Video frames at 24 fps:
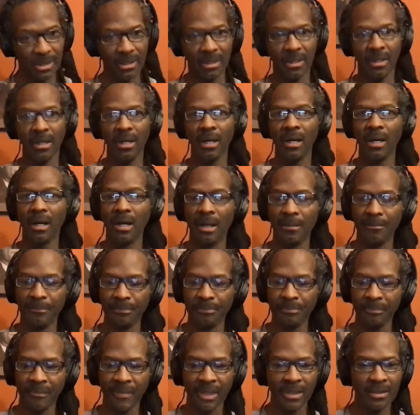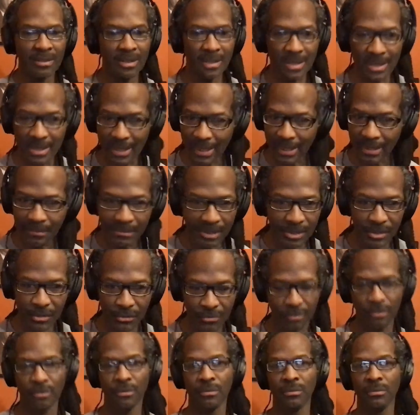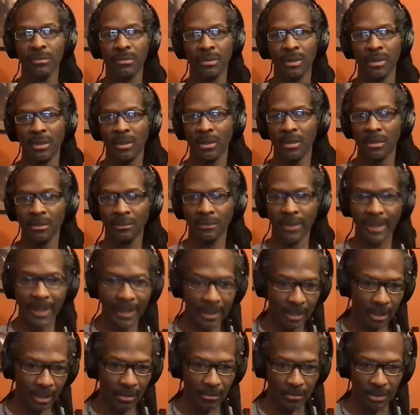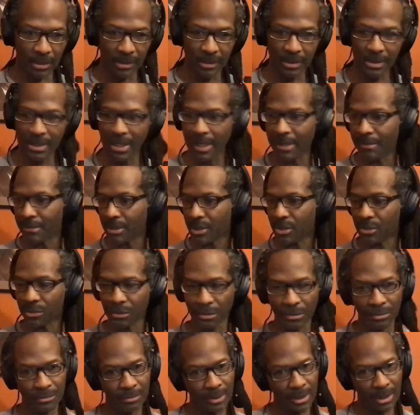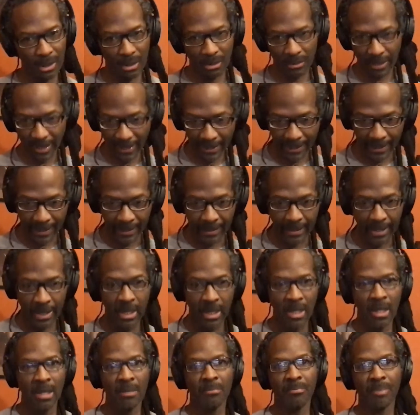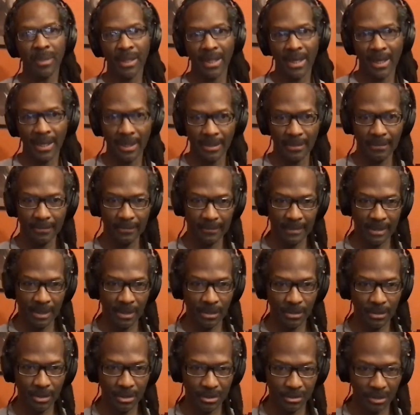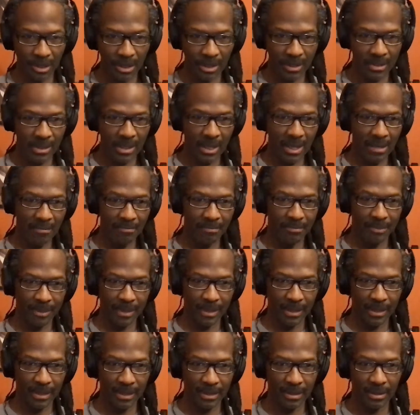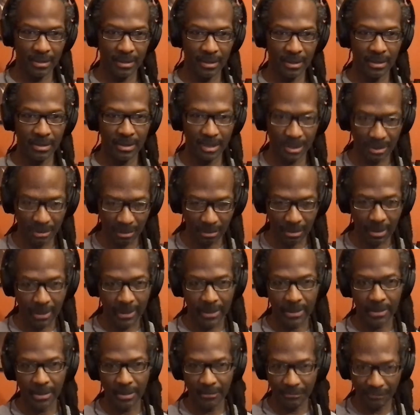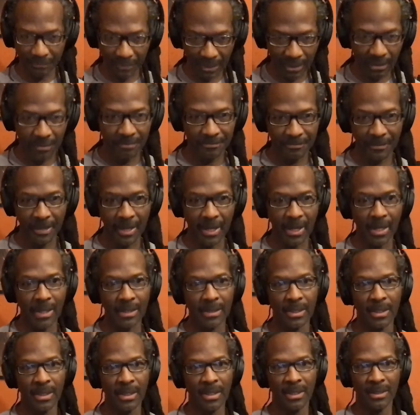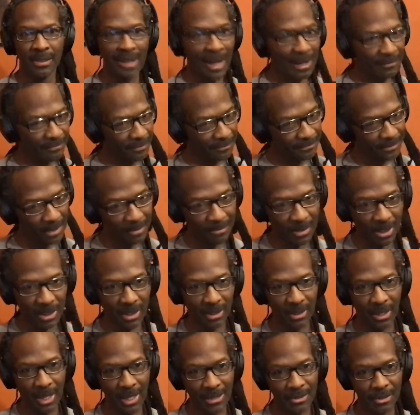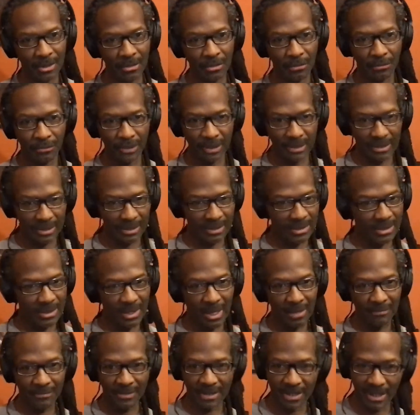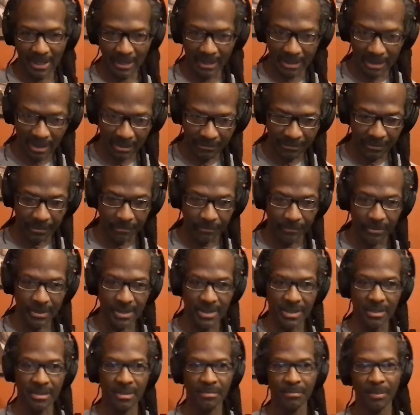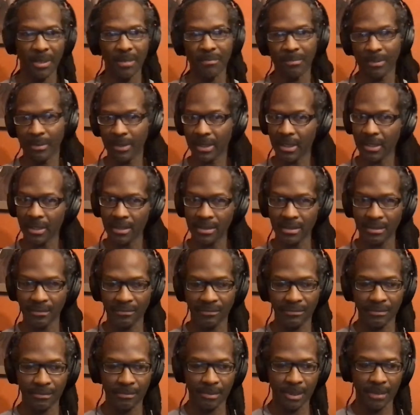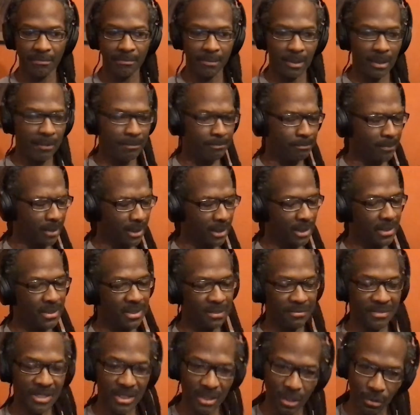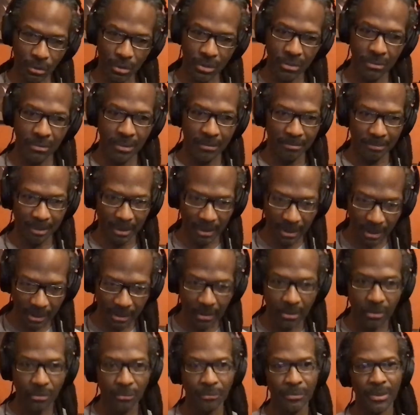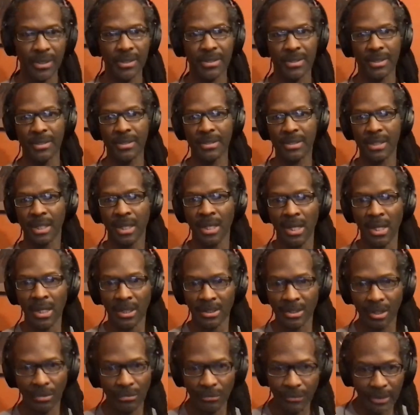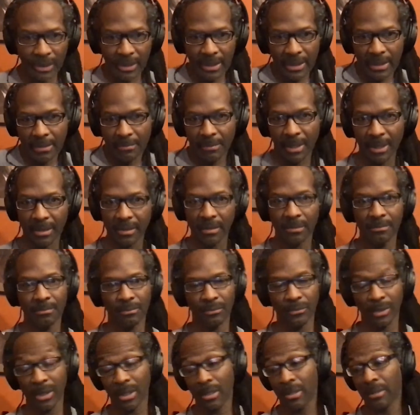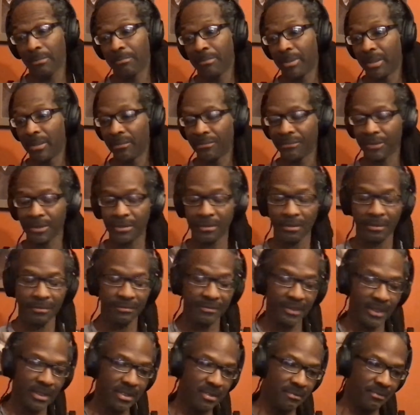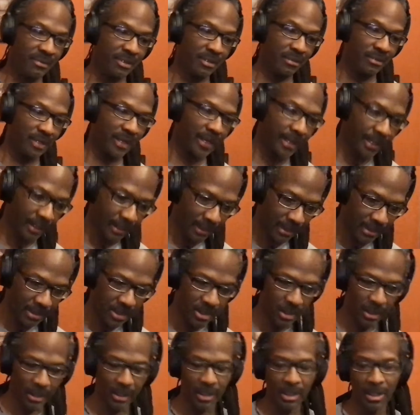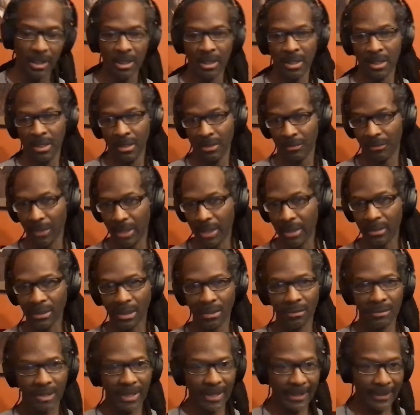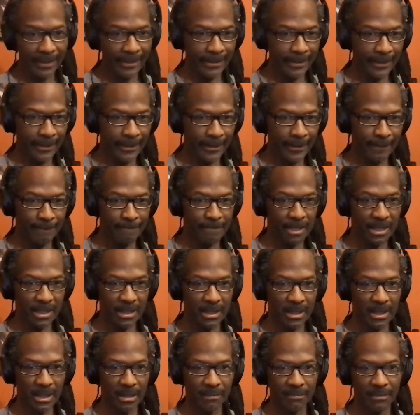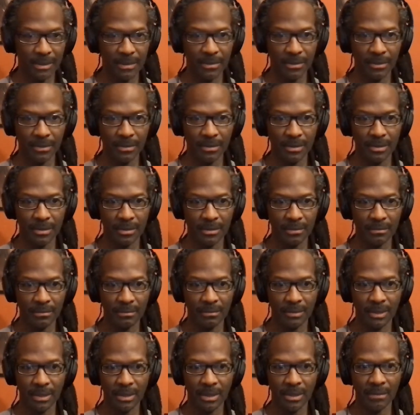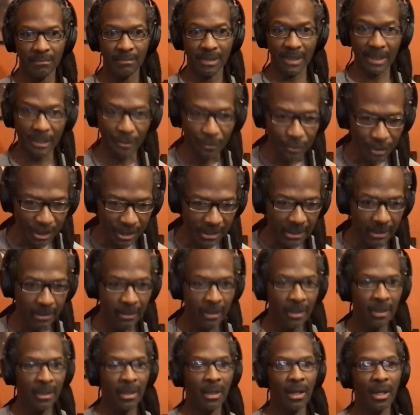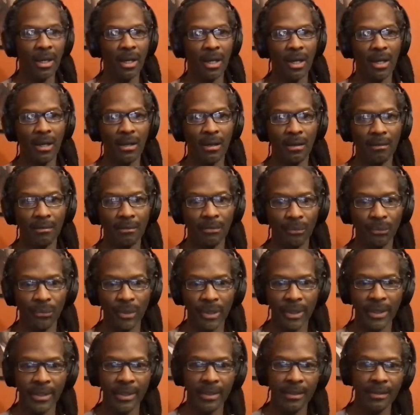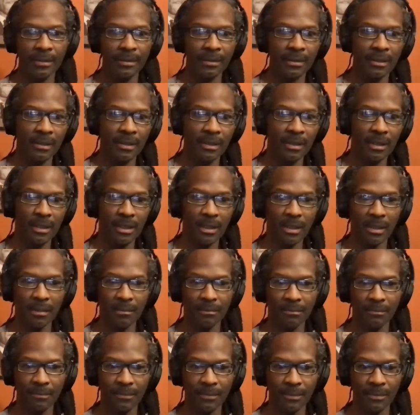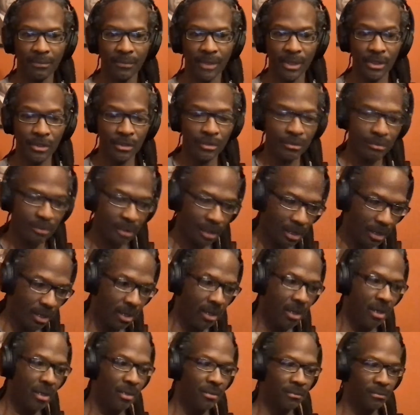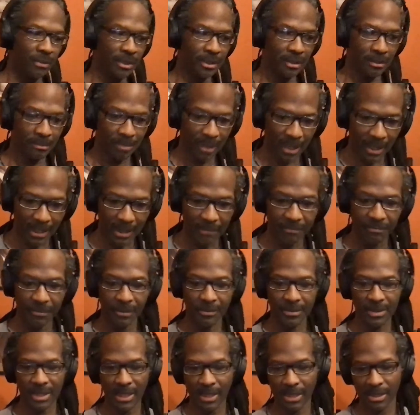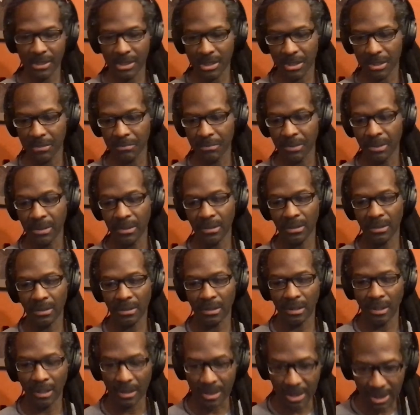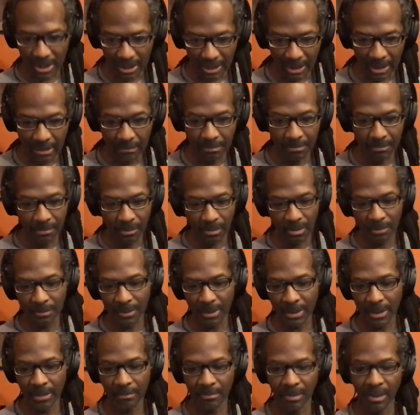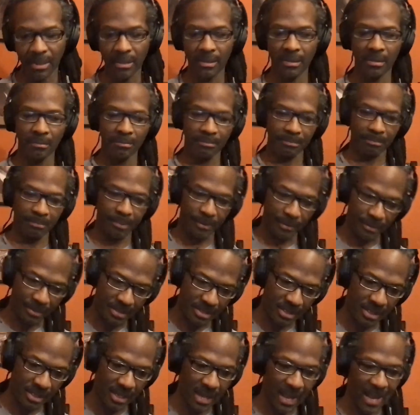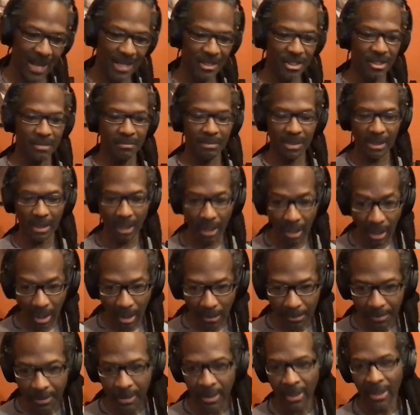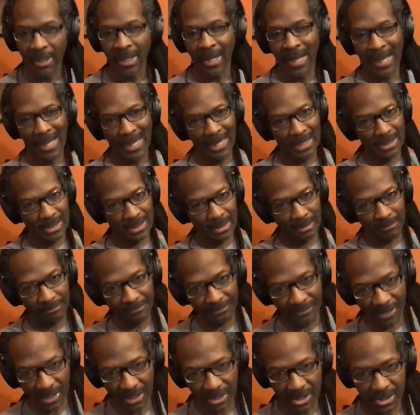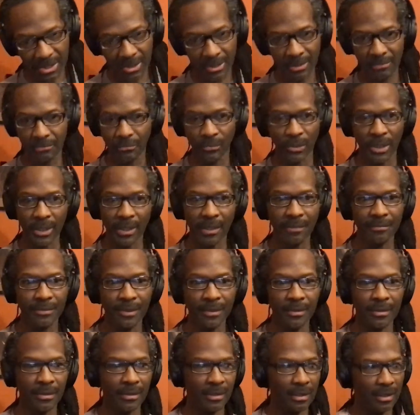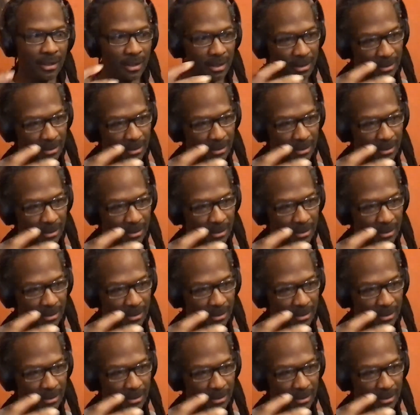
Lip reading: The same is true with heroin. The same is true with cocaine. But those drugs have been historically vilified, not for pharmacological reasons, not for scientific reasons, but because of social and political reasons. So when we think about what are the beneficial effects of cocaine, let's say, well, cocaine can give the user energy when your body feels like it should be asleep normally, but the person has to be up, has some function, whatever.